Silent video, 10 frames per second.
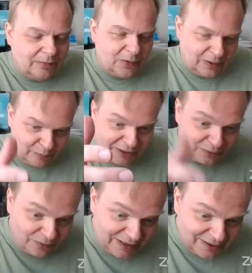Well, by
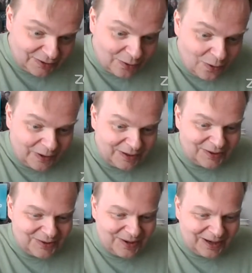the way, this
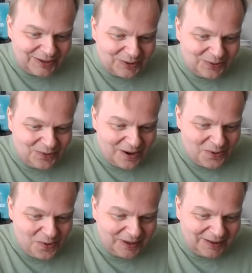coverage is nice. You are
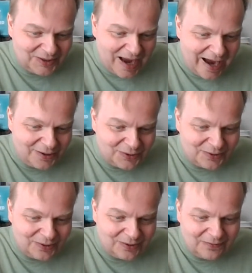doing this
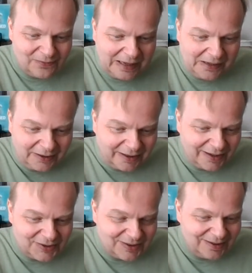hands-on field
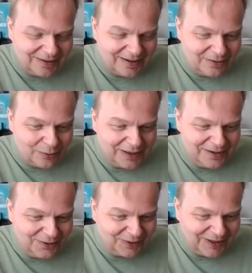testing and
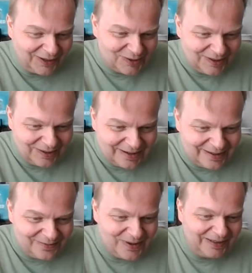radio testing. I
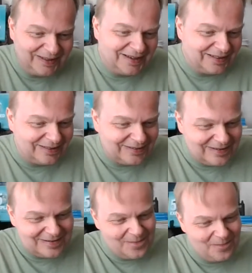have done that
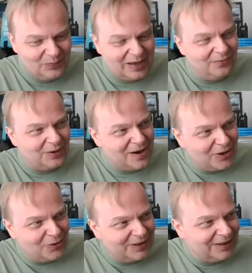every
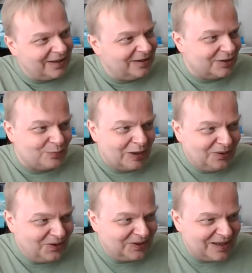now and then. It's
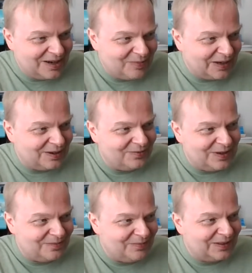been a long time I have
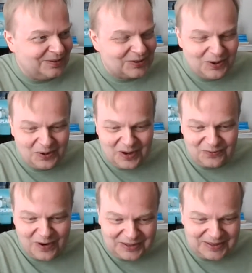done, but it's
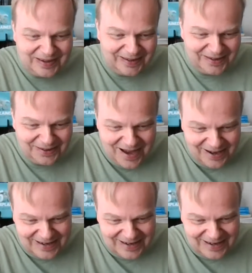always fascinating.